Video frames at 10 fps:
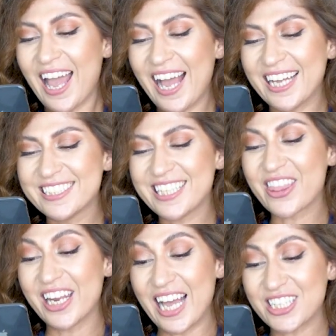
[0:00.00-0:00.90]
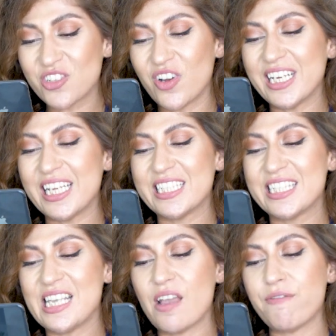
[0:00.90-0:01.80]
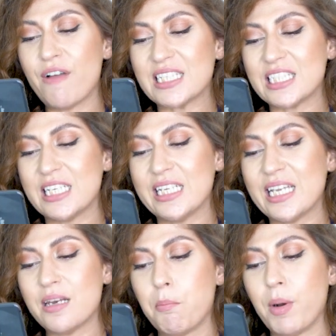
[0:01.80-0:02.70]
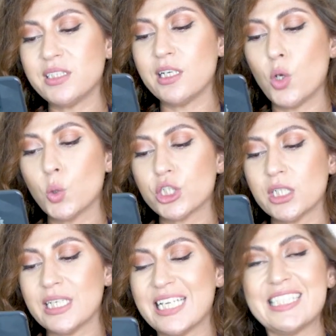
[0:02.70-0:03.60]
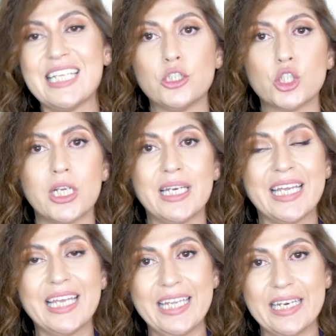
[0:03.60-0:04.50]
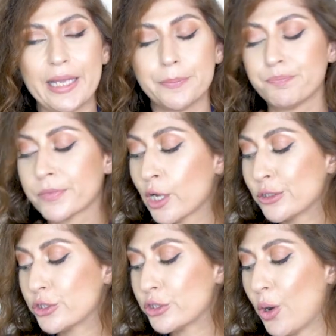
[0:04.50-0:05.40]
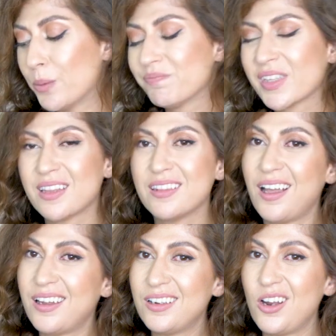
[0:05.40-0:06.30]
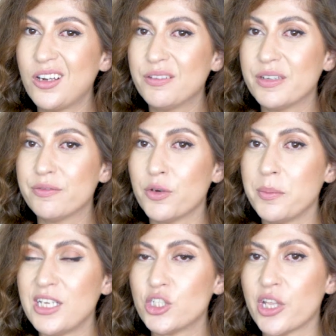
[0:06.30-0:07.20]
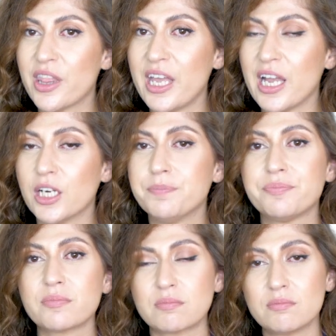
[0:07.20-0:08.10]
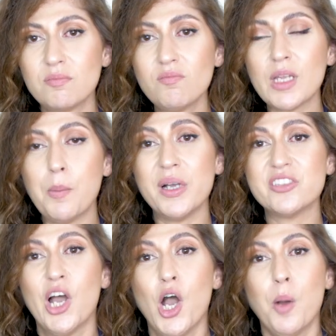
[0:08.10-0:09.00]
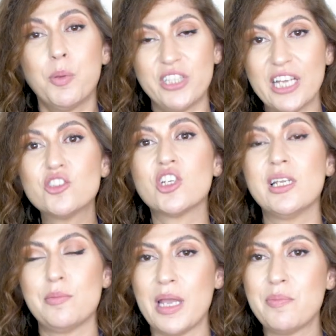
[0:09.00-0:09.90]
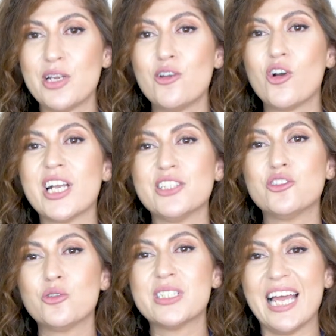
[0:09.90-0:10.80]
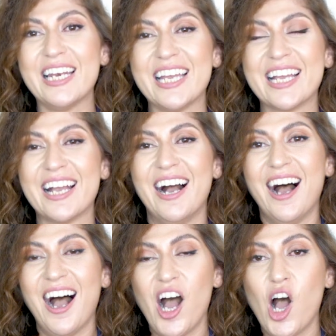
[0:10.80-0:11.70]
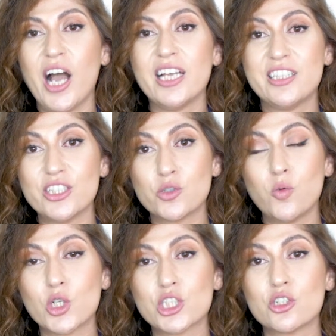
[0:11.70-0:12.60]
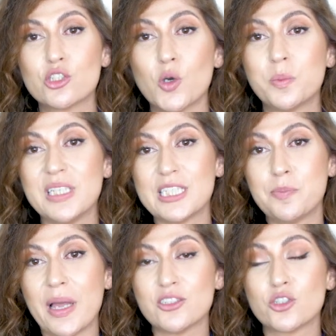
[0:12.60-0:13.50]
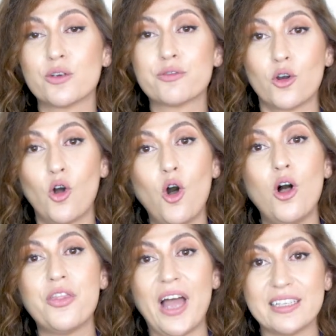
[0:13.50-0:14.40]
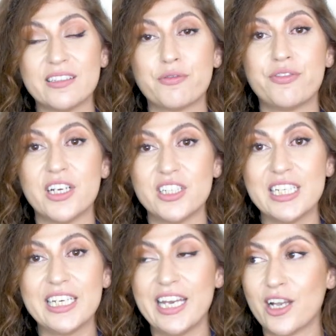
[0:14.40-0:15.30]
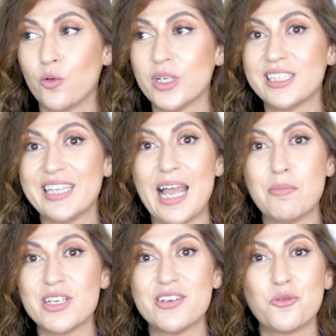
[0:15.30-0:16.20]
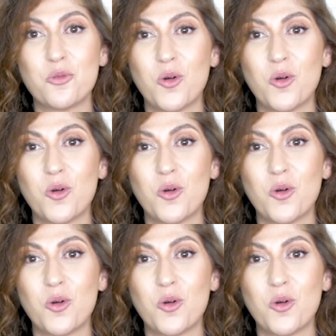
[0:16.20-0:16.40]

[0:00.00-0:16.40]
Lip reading: And the last one is the Vaseline Body Lotion Essential Healing. So not a lot of information there, but potentially maybe look into selling a dishwasher soap dispenser for all that fairy liquid lemon